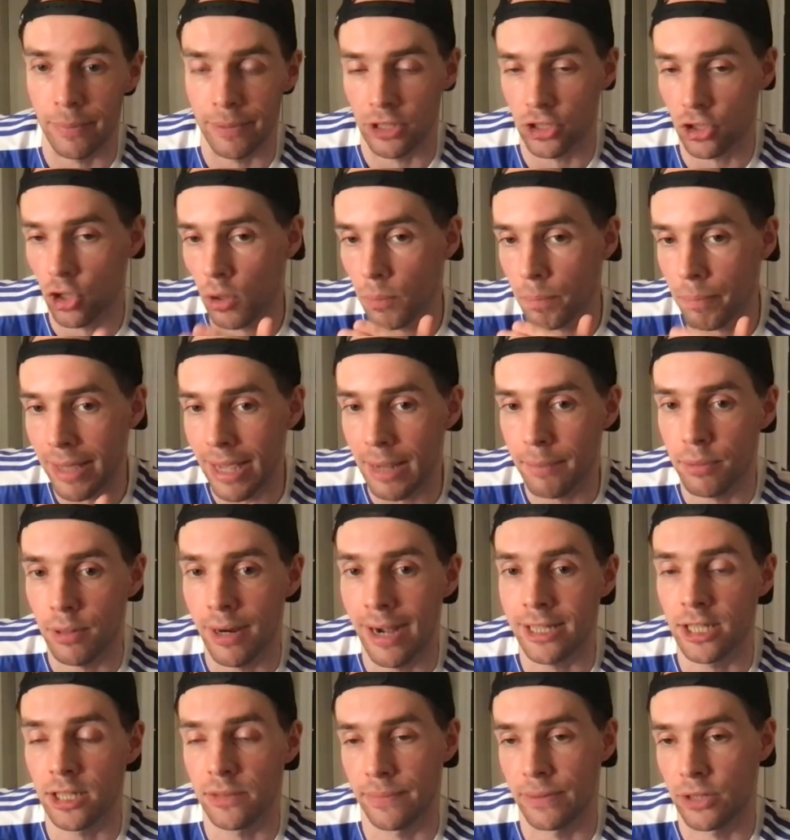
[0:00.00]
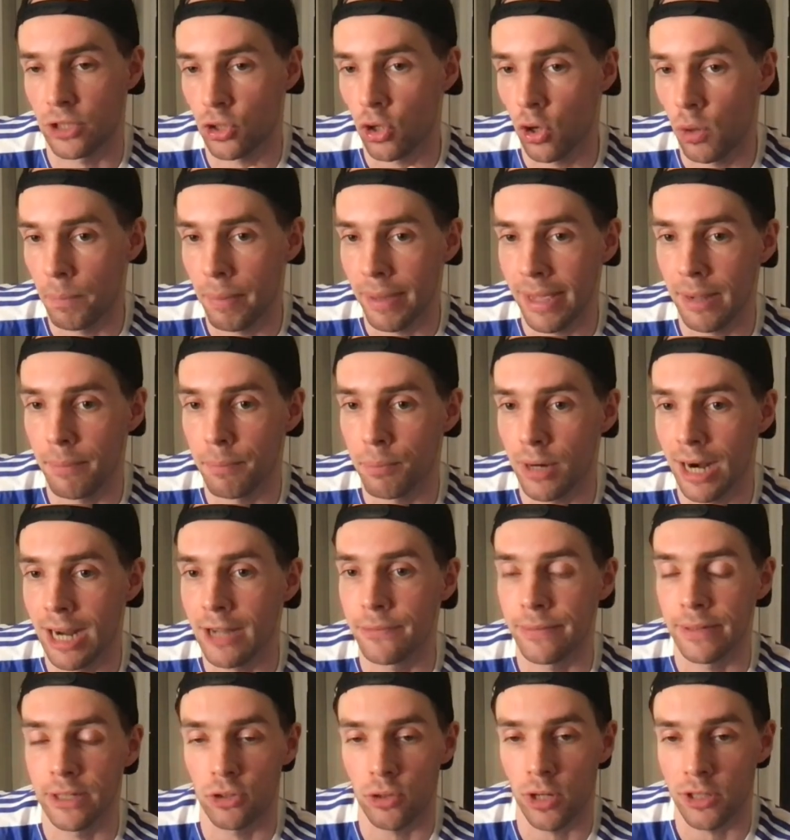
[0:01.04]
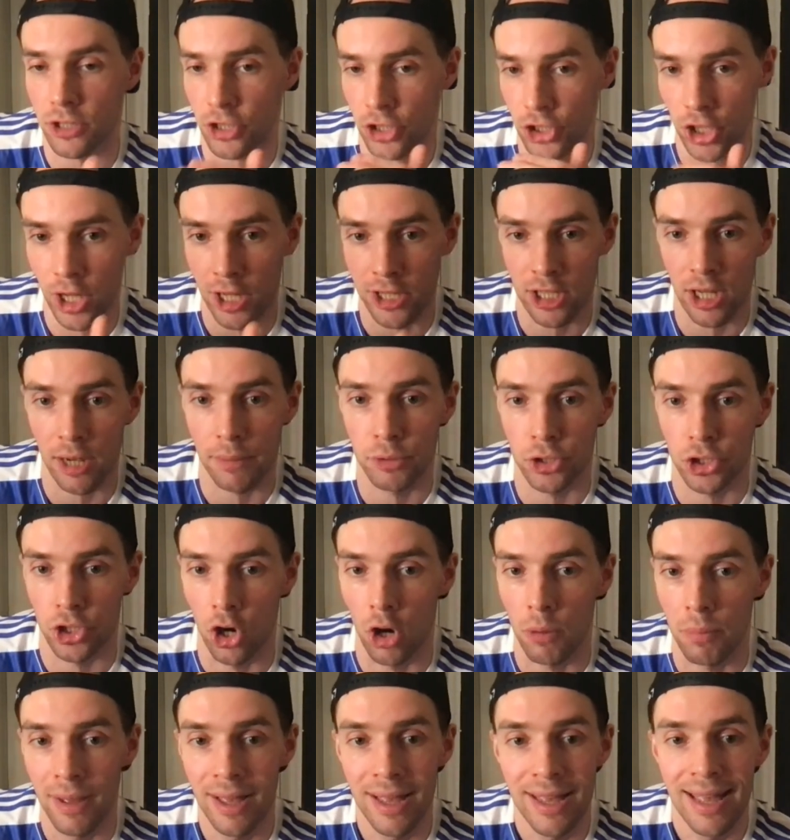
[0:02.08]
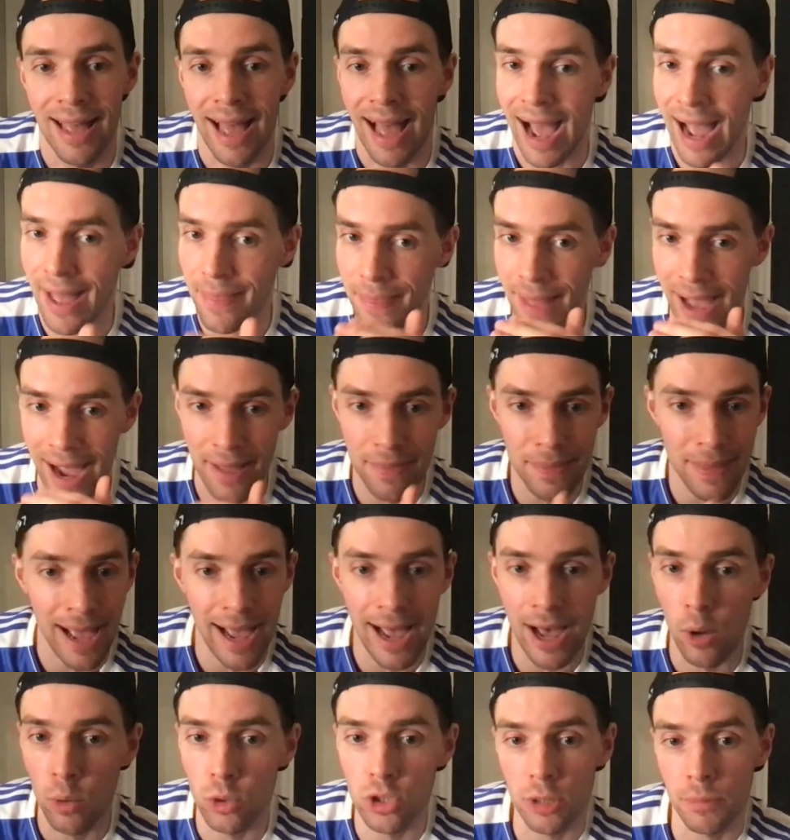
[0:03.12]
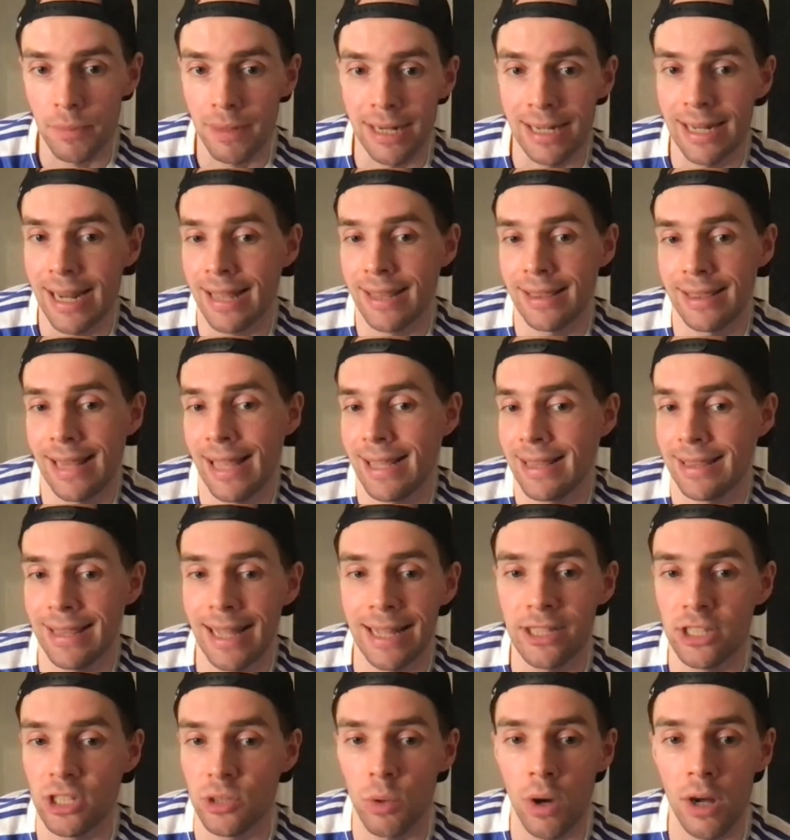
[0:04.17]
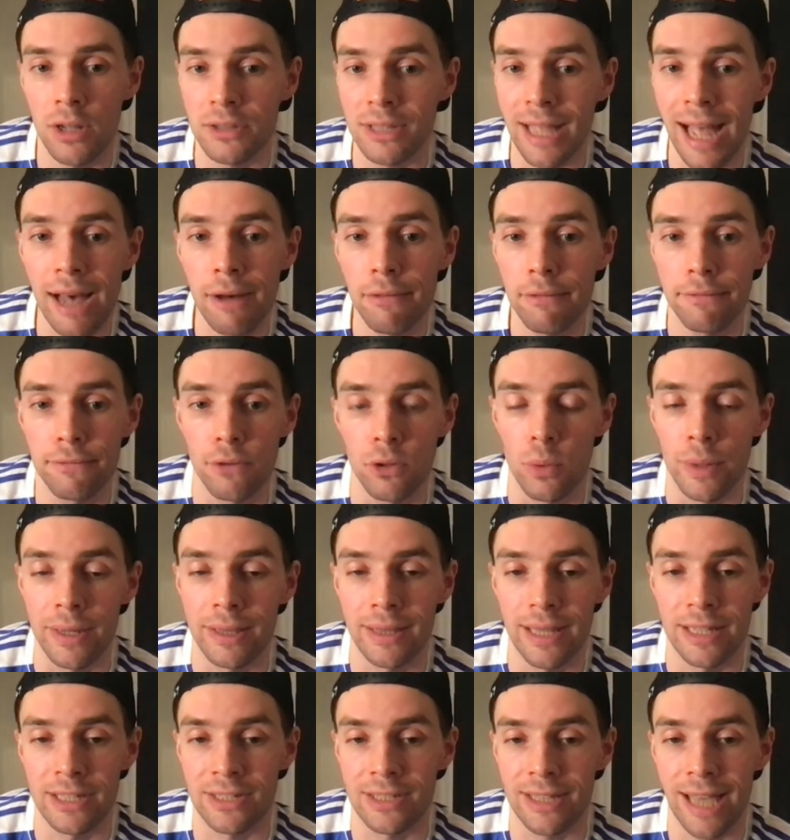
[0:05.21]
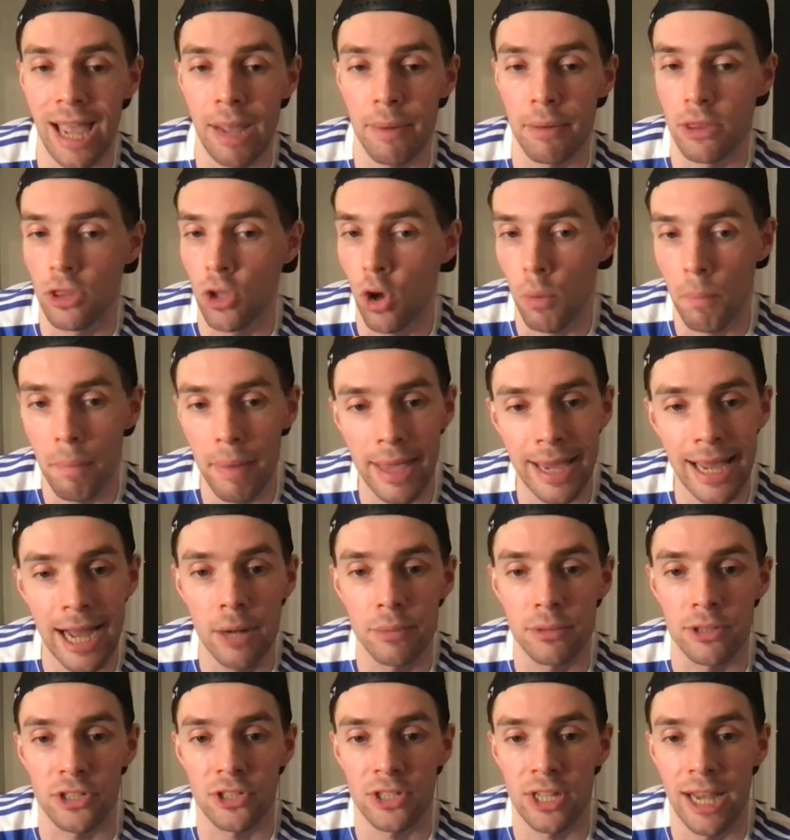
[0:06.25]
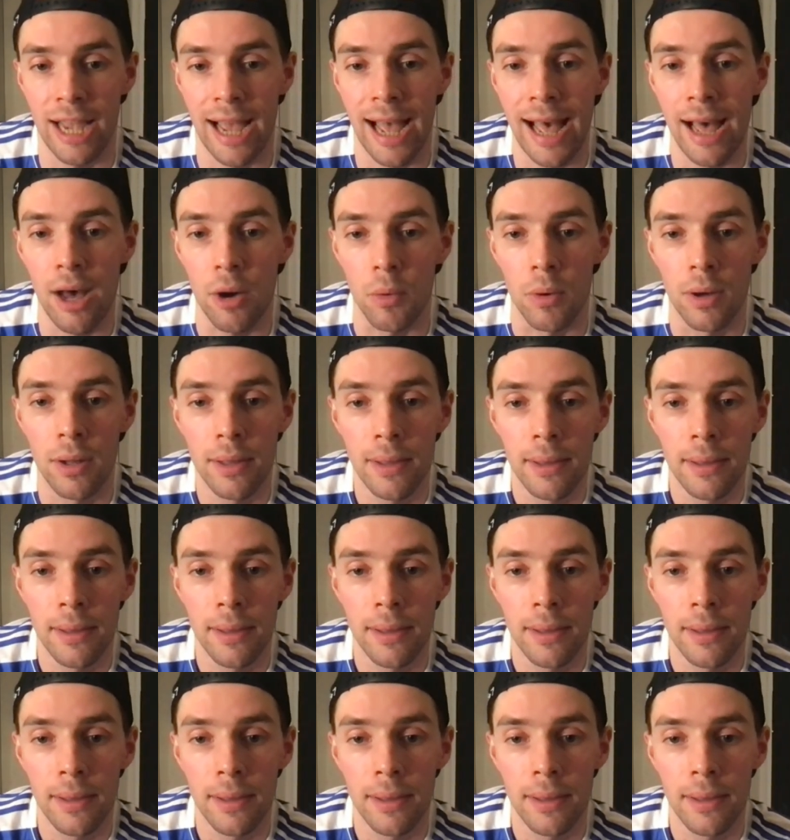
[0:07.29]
We stopped being proactive. We stopped being brave. We tried to shut up shop, and that ultimately led to our downfall in this game and not being able to see it out.